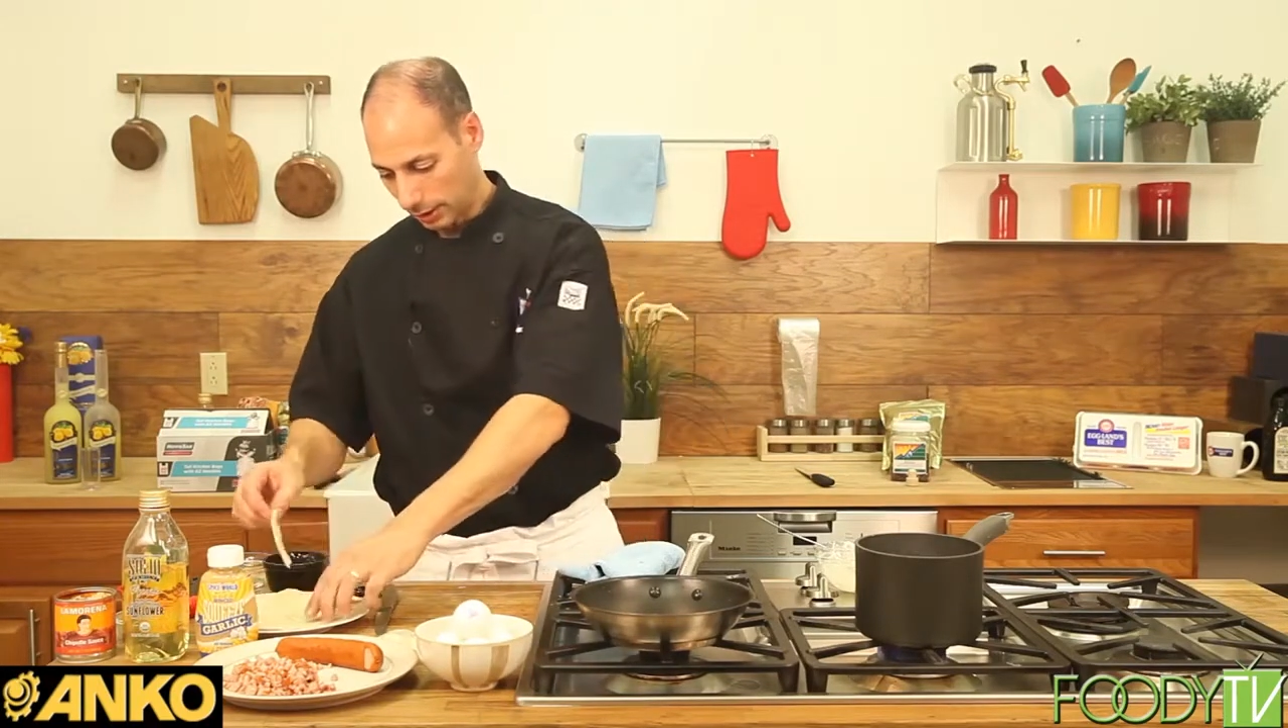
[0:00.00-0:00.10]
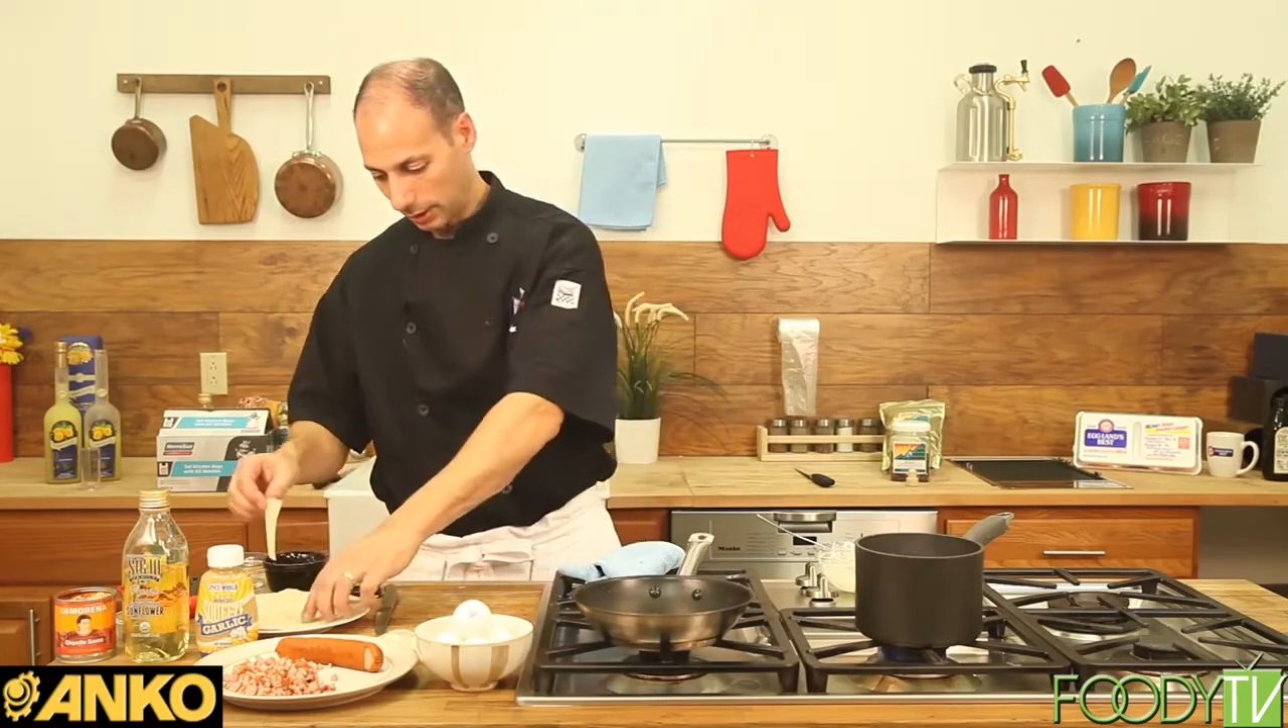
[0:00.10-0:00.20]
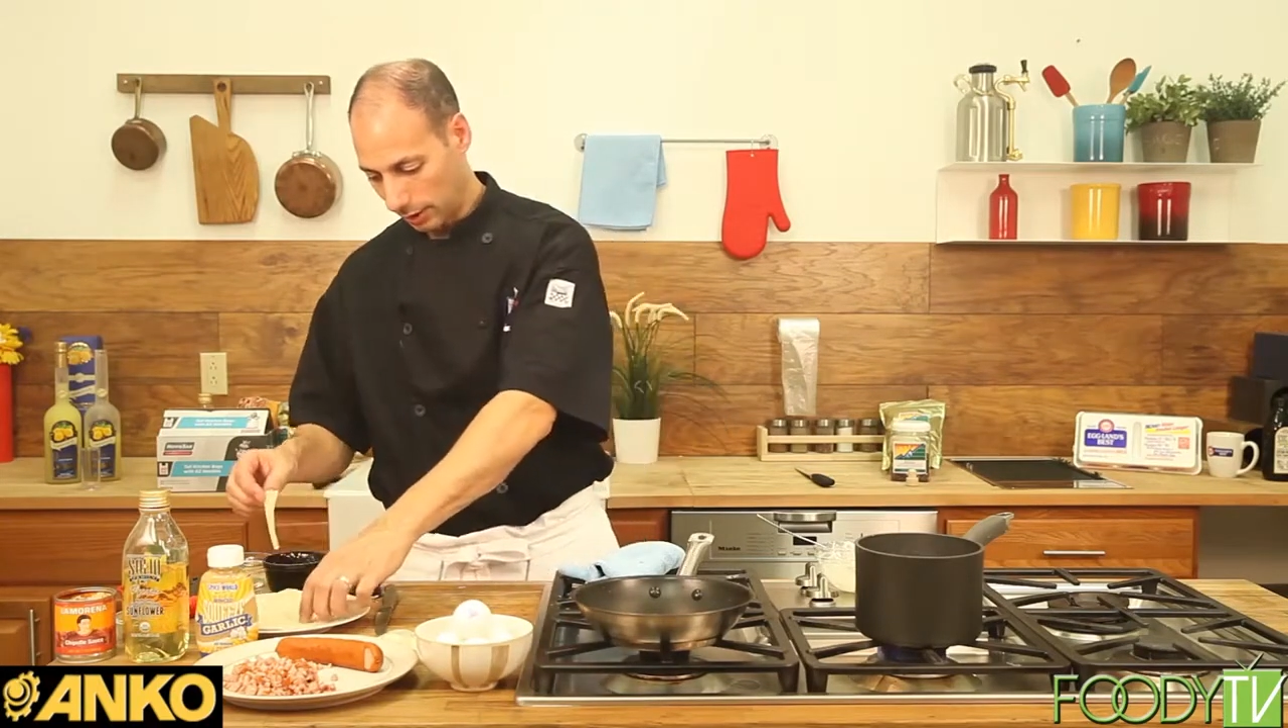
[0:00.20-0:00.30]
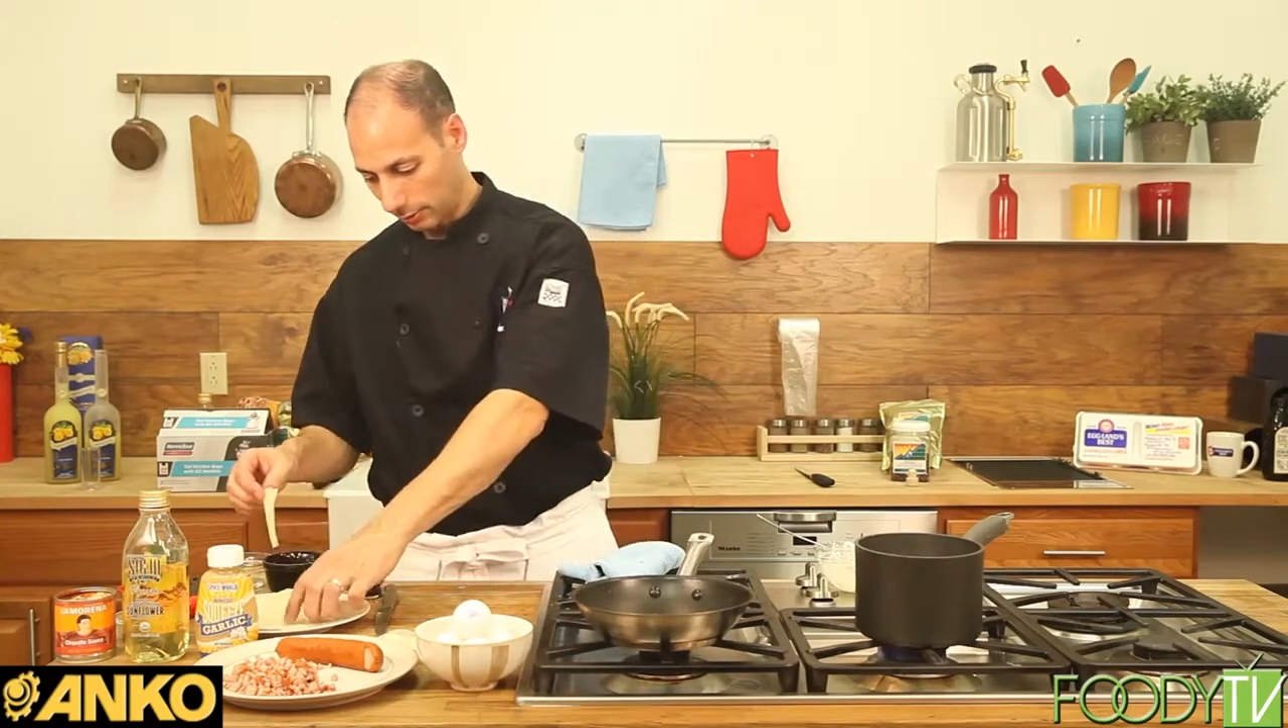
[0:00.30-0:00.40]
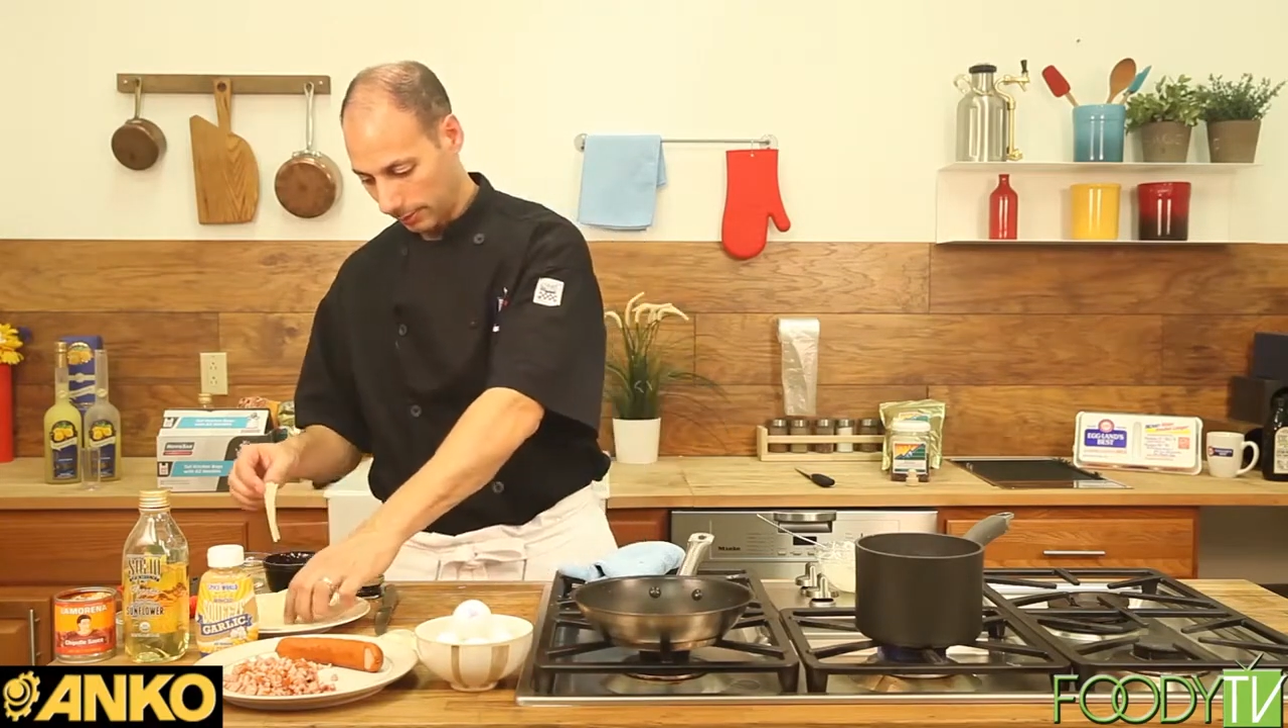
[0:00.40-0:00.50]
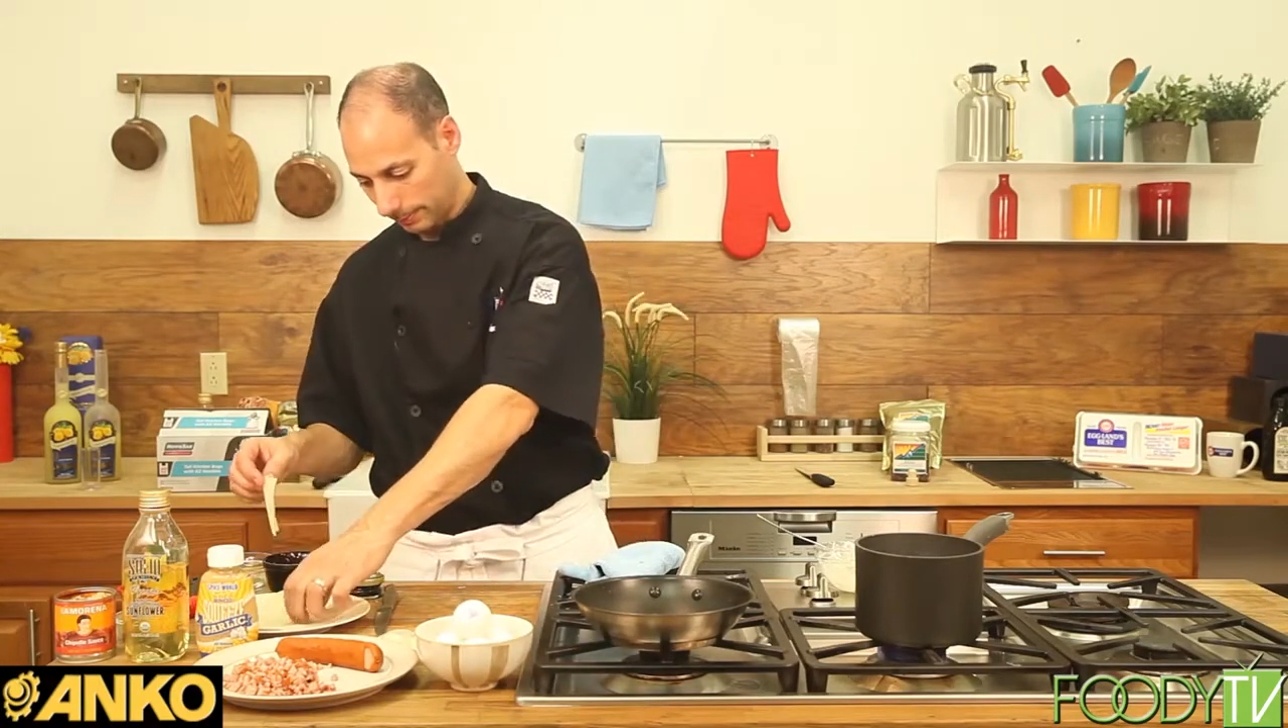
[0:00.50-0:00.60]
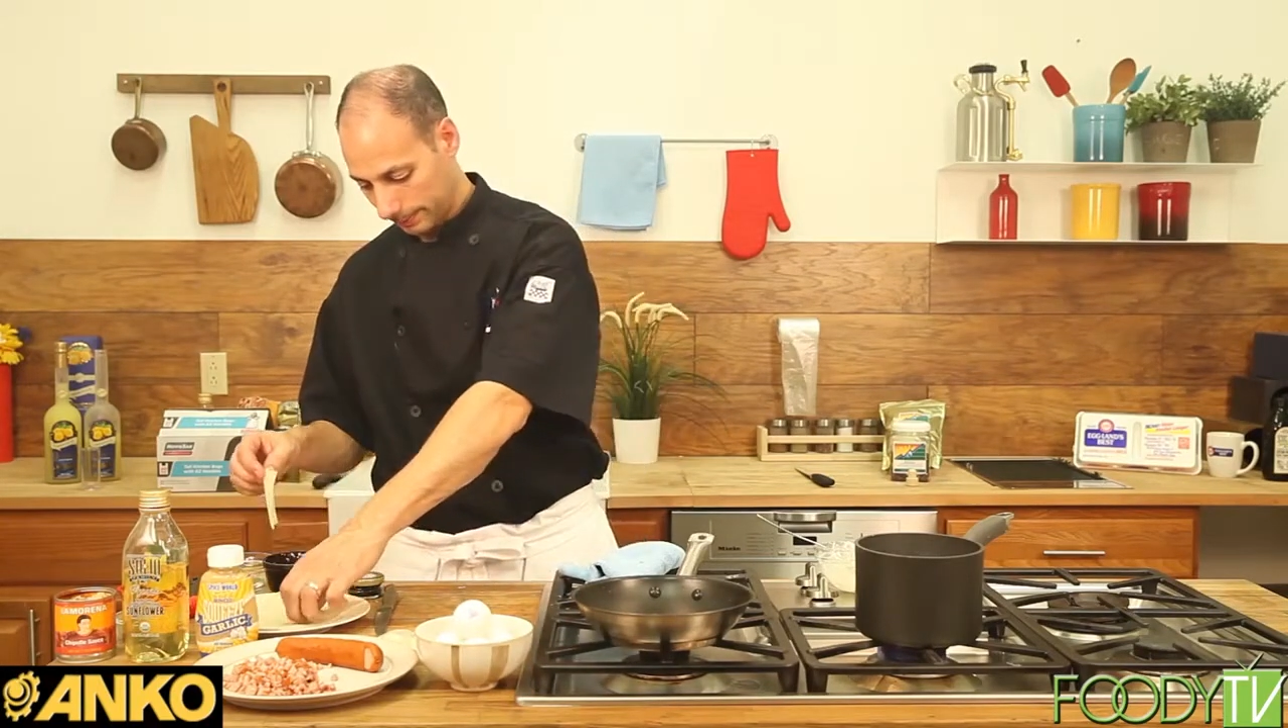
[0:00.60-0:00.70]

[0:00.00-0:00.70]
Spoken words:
another one.